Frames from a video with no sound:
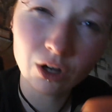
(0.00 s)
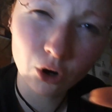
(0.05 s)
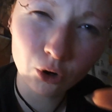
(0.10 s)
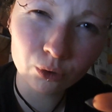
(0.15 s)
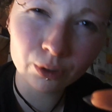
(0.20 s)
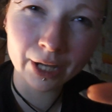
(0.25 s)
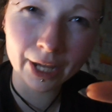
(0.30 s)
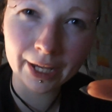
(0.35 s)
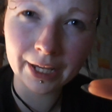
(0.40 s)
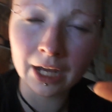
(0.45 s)

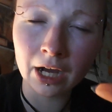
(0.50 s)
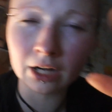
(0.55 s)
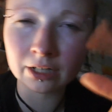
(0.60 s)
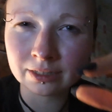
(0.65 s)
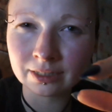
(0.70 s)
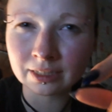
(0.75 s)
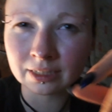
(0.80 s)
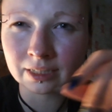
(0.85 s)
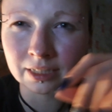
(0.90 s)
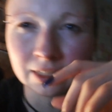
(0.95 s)
okay
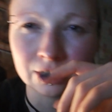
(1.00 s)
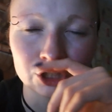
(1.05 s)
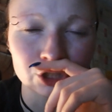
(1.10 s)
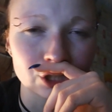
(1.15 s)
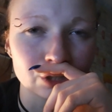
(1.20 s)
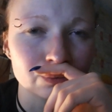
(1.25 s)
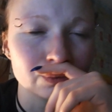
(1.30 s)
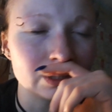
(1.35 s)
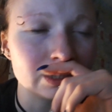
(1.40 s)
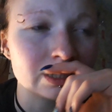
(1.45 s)
art degree,
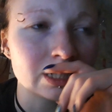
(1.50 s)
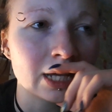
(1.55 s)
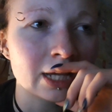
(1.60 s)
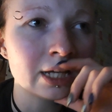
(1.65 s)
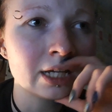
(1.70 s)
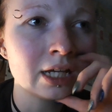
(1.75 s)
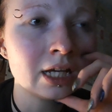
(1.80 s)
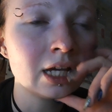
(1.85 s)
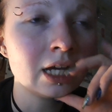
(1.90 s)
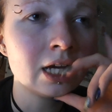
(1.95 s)
shall we
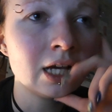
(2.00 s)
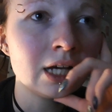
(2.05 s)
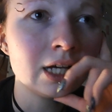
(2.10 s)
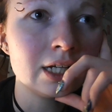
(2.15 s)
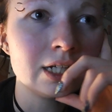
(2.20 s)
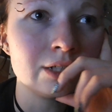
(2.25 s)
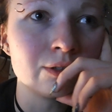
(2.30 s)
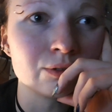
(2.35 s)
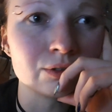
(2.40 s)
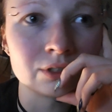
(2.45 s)
say.
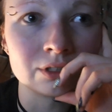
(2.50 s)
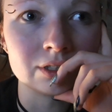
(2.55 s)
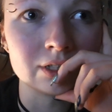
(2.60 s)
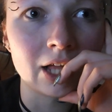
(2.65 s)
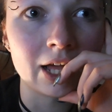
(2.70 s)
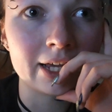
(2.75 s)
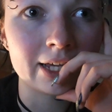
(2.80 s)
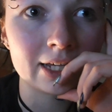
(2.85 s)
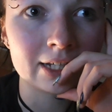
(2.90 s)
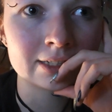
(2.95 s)
It wasn't
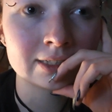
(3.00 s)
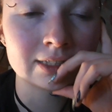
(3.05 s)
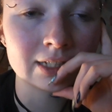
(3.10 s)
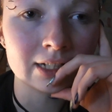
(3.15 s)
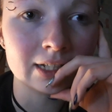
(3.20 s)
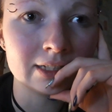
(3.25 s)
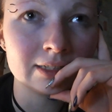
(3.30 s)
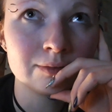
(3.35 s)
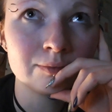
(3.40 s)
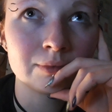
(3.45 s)
like
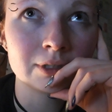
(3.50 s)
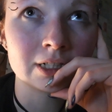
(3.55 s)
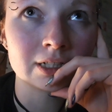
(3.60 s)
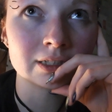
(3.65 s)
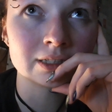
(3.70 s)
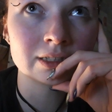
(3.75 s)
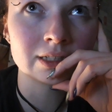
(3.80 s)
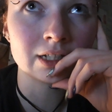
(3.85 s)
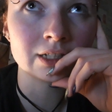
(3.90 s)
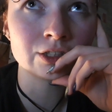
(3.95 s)
excellent
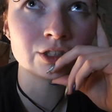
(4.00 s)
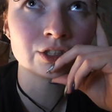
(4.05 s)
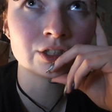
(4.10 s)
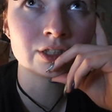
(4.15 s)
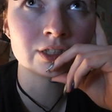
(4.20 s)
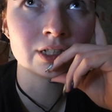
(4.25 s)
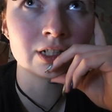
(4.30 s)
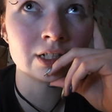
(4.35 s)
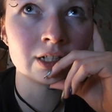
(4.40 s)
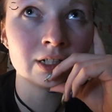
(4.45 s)
because I
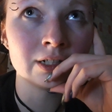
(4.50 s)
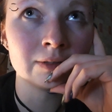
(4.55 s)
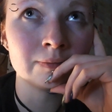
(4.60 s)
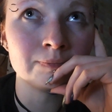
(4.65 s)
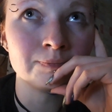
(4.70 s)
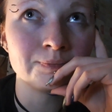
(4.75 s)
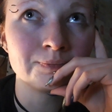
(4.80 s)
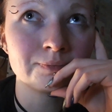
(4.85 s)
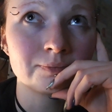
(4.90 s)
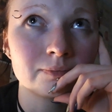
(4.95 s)
just
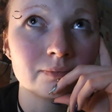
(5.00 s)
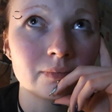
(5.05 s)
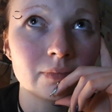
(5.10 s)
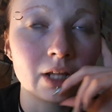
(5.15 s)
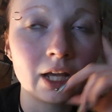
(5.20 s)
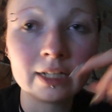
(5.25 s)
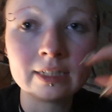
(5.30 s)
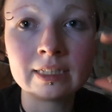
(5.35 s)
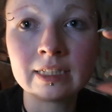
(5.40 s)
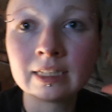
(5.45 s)

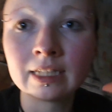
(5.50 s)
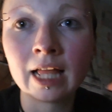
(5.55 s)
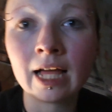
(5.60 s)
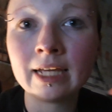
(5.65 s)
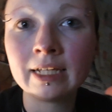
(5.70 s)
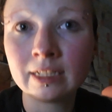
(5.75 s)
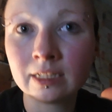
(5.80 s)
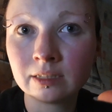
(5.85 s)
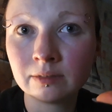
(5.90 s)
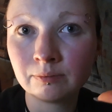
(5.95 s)
I didn't
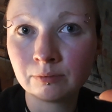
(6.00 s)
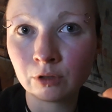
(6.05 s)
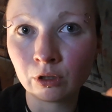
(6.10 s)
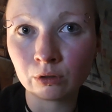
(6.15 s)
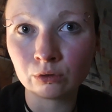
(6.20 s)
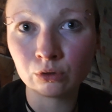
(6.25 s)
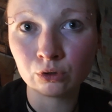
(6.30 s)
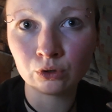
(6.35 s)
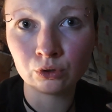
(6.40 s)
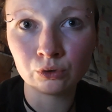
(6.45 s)
like
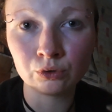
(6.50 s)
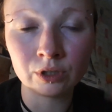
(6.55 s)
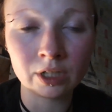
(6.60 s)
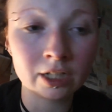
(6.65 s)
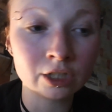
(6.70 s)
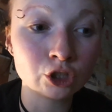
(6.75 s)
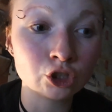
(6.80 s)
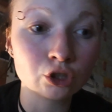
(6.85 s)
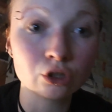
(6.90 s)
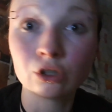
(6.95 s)
going to uni.
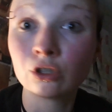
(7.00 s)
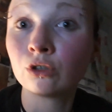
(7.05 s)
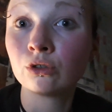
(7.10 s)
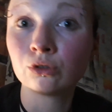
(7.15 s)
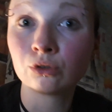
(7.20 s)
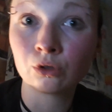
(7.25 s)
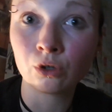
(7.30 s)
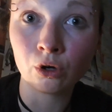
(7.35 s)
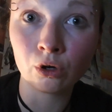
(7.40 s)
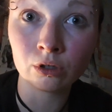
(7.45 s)
I enjoyed
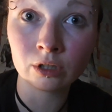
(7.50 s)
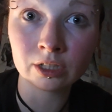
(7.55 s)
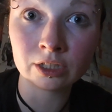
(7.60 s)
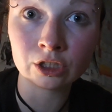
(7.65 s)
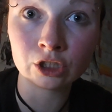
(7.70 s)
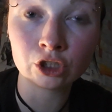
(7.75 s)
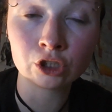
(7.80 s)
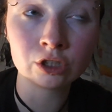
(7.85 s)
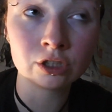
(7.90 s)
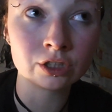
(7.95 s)
going to
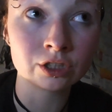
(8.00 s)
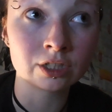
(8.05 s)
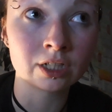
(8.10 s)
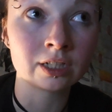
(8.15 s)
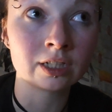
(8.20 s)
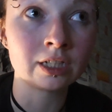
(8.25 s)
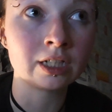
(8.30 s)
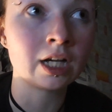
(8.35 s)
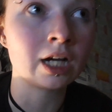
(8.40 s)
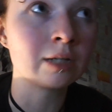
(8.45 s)
college and
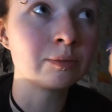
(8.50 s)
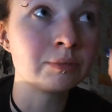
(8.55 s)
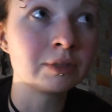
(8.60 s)
studying art,